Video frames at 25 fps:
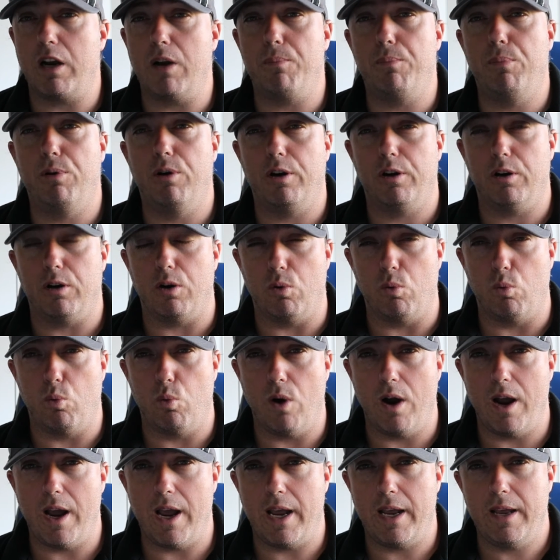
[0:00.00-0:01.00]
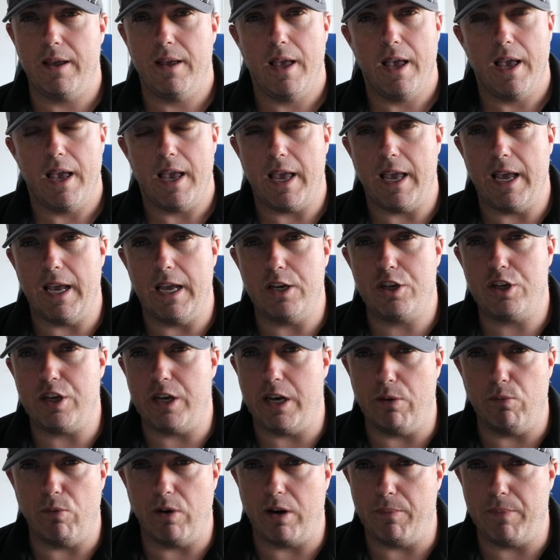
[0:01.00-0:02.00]
to put her away and she
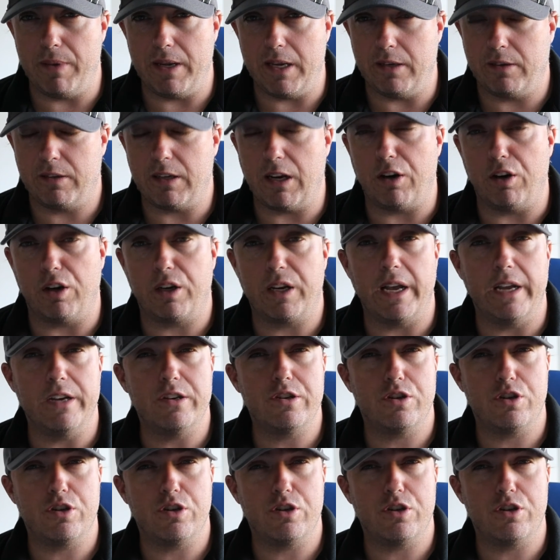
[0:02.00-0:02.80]
didn't want to be inside her cage.